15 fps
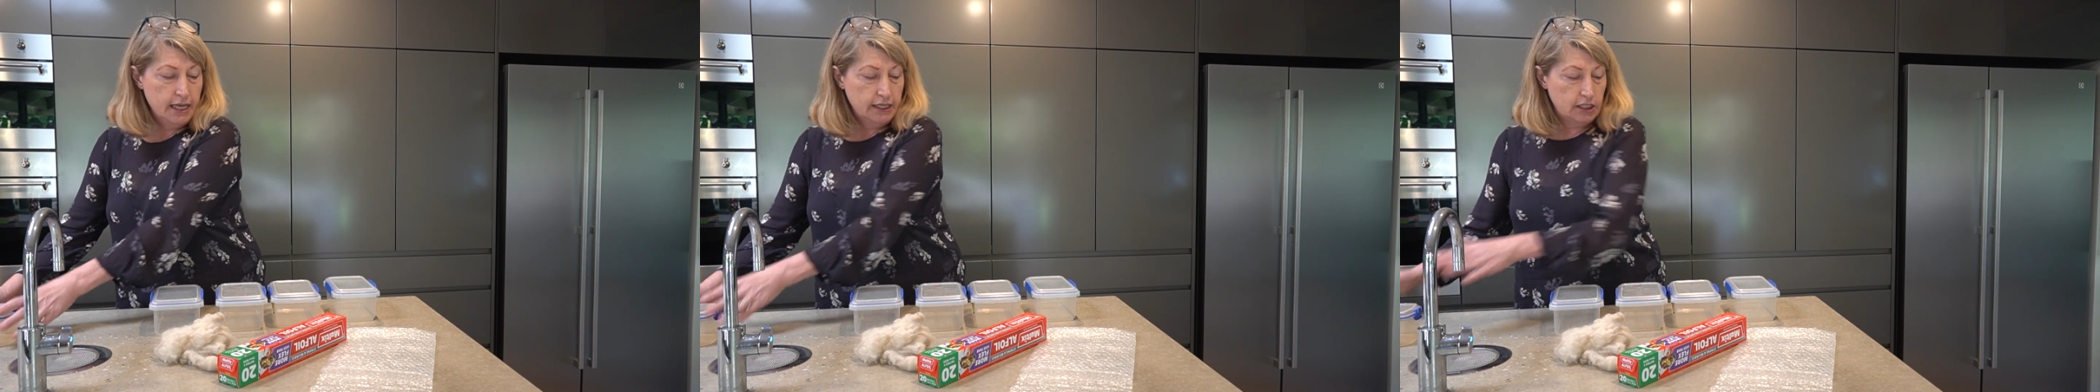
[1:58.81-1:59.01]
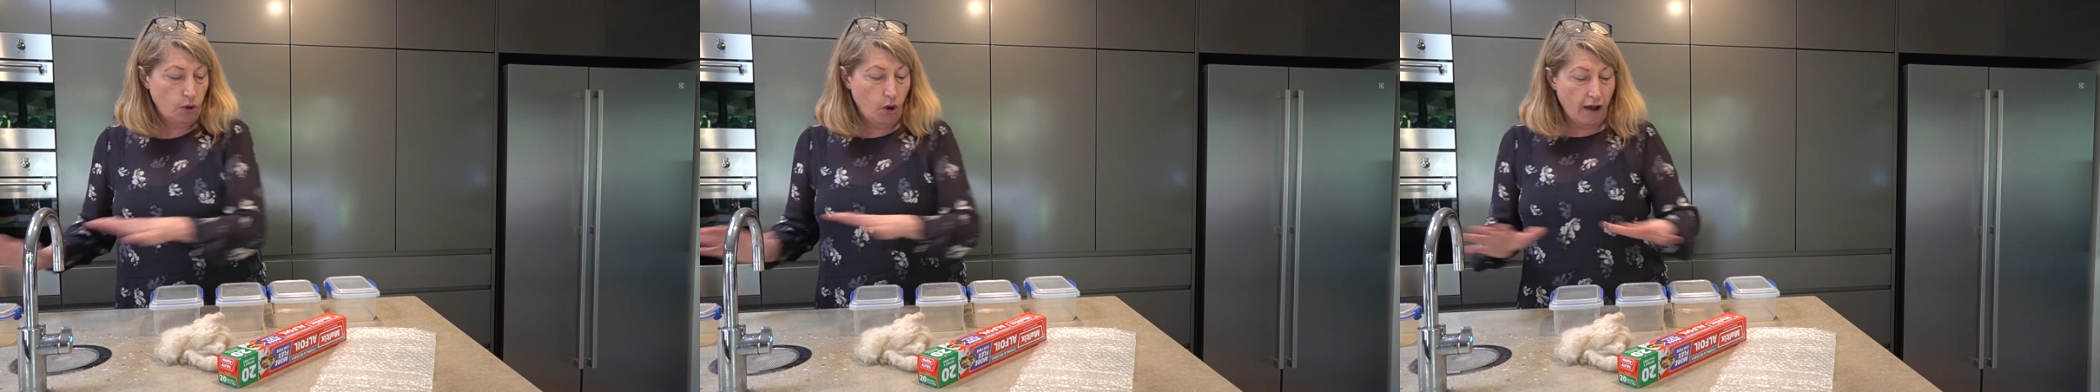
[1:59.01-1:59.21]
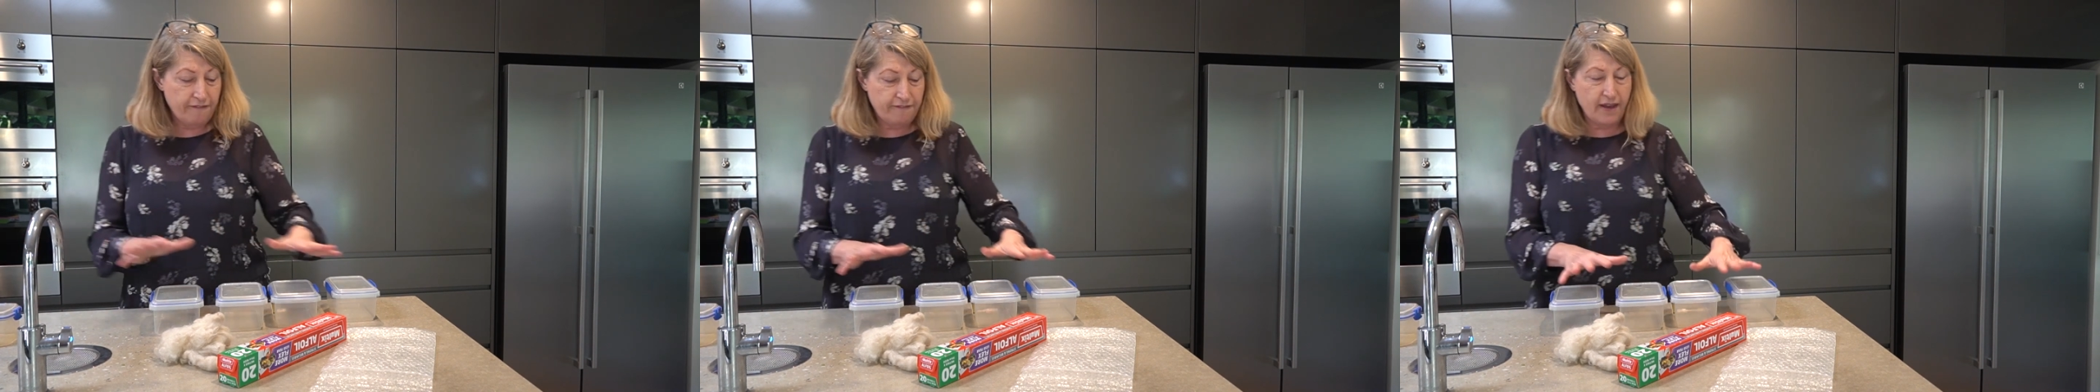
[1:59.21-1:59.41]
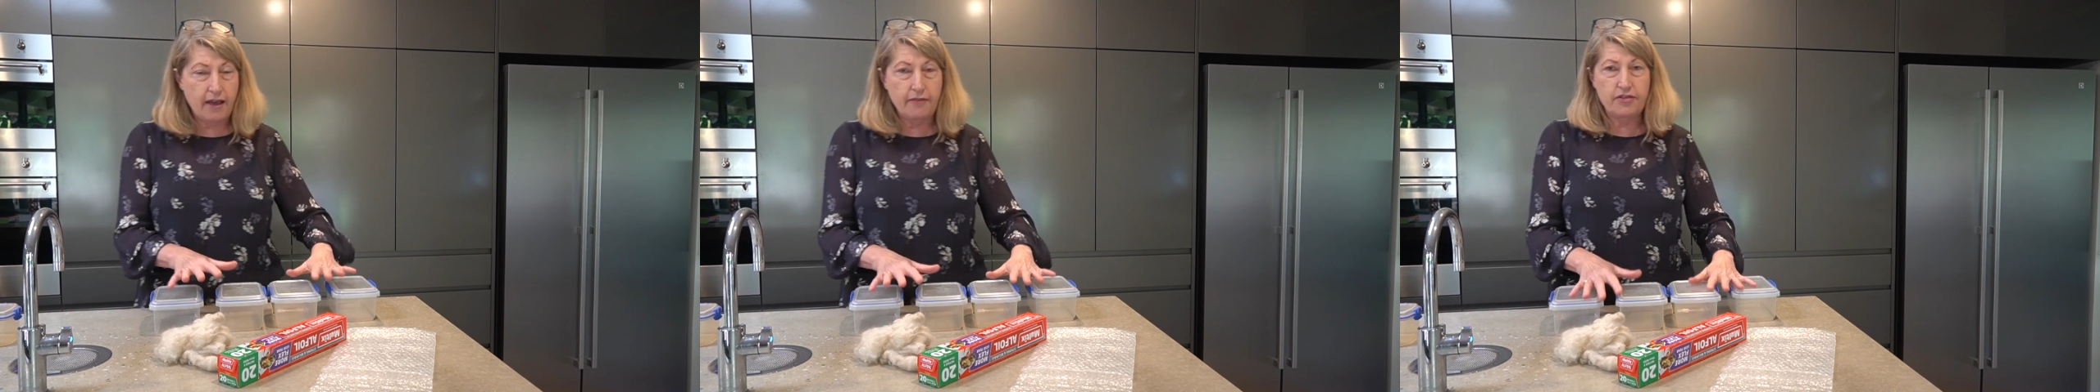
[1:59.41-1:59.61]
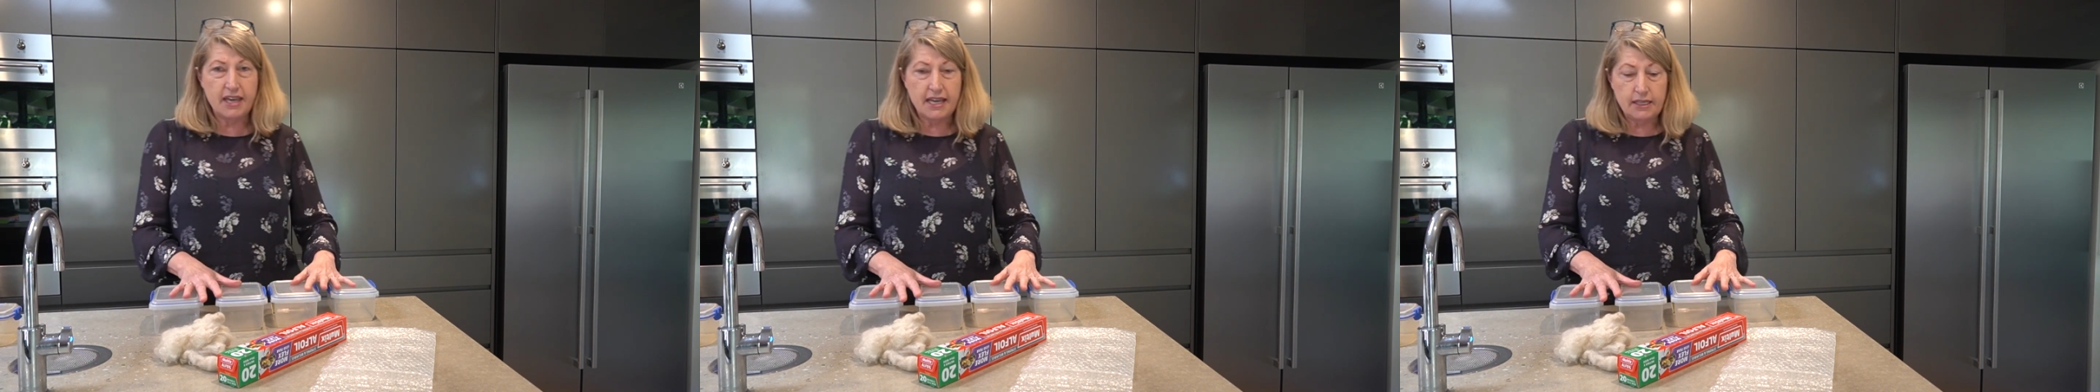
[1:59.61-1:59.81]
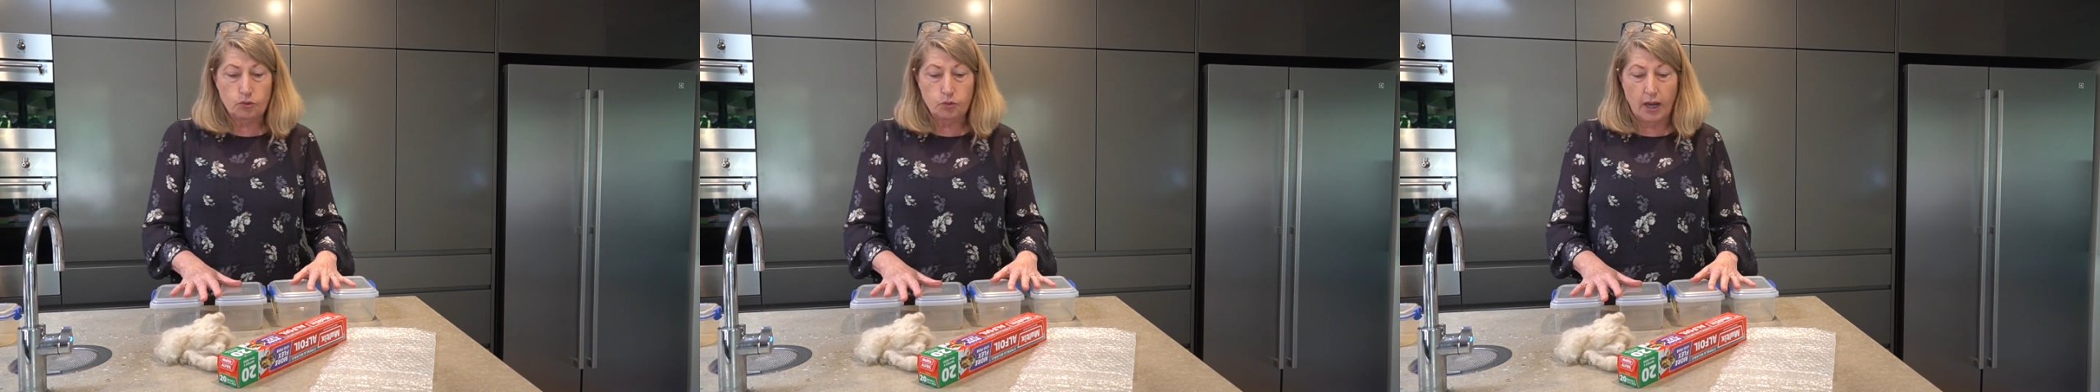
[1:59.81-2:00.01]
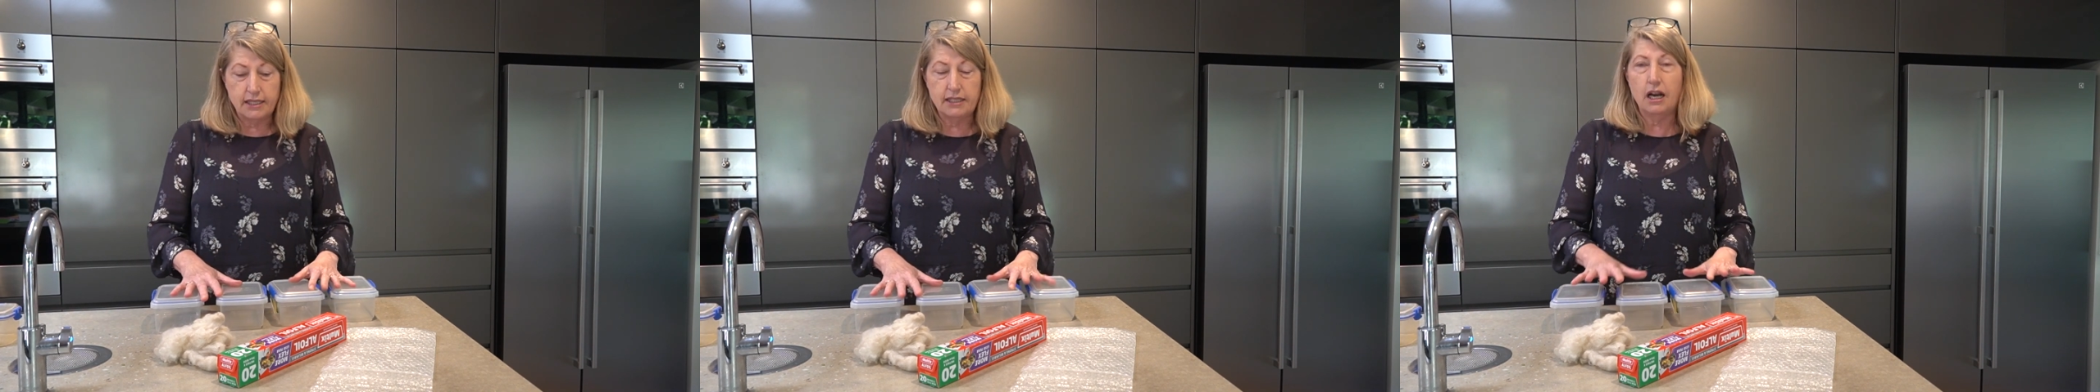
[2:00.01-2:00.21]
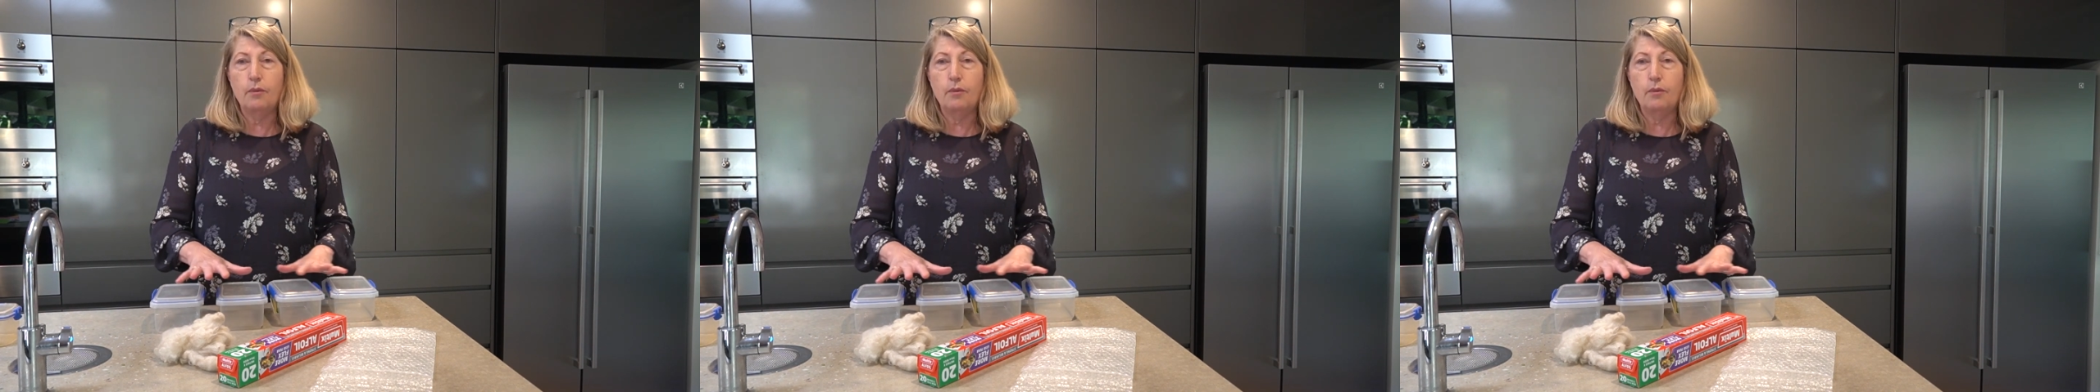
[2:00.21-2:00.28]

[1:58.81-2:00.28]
So I found these ones,